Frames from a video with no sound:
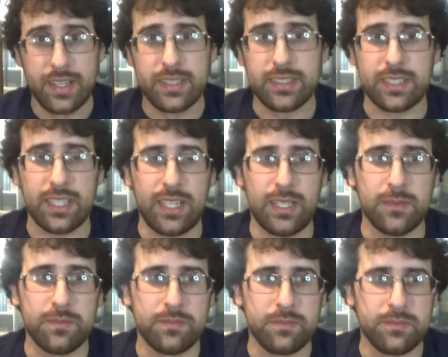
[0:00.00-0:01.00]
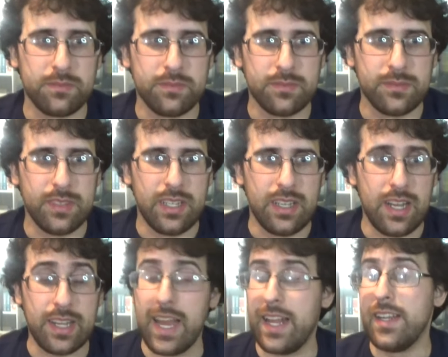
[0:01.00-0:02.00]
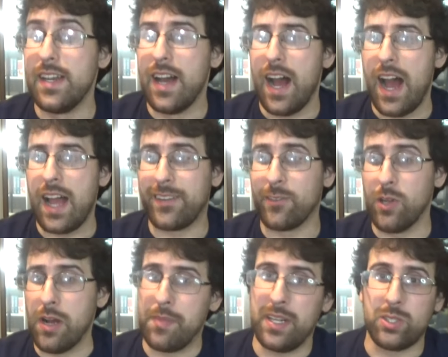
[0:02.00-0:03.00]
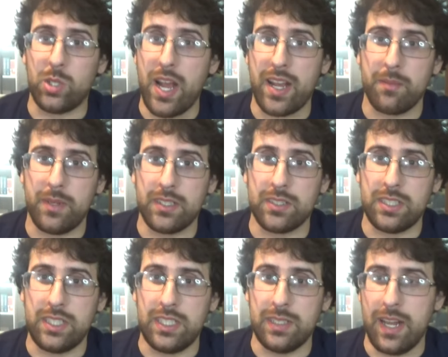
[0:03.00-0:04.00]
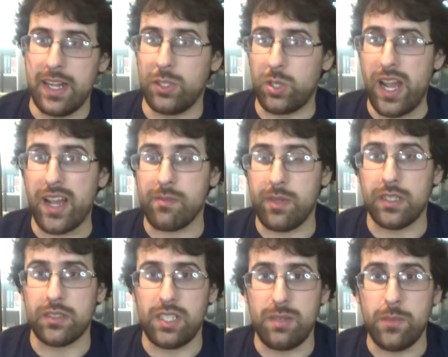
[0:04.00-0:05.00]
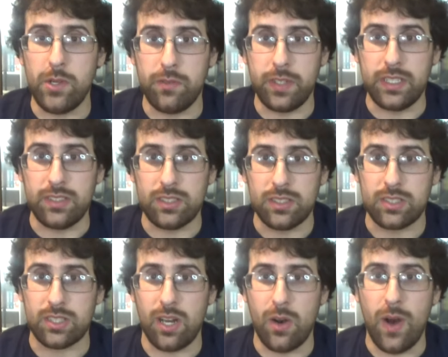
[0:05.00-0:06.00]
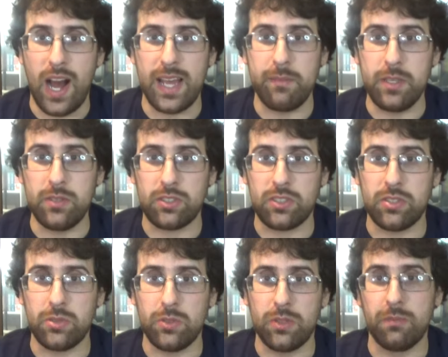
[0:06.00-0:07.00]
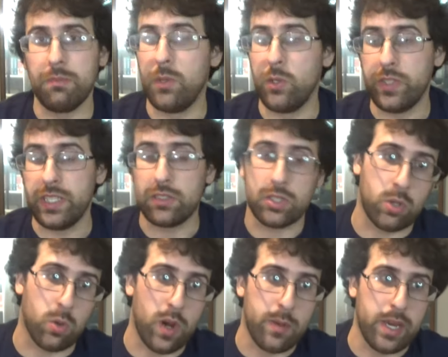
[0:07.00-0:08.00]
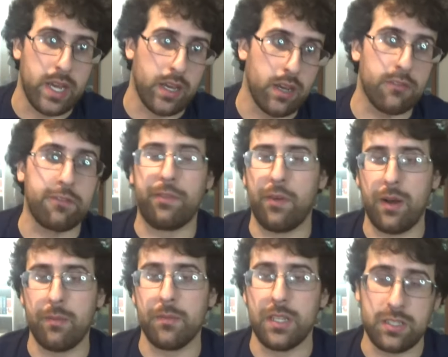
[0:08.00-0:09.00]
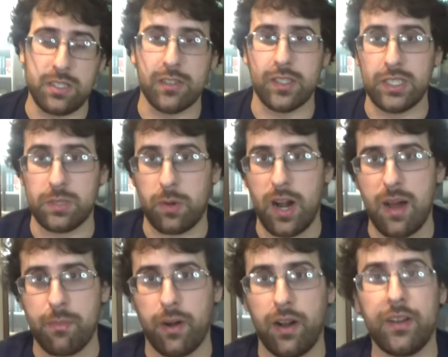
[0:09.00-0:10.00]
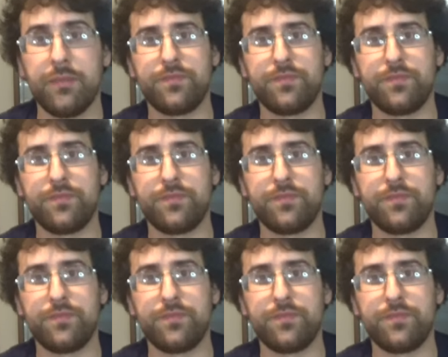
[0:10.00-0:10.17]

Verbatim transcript: So, again, I grew up on Dragon Ball Z and Dragon Ball Z movies, so I'm used to movies cribbing from the series proper.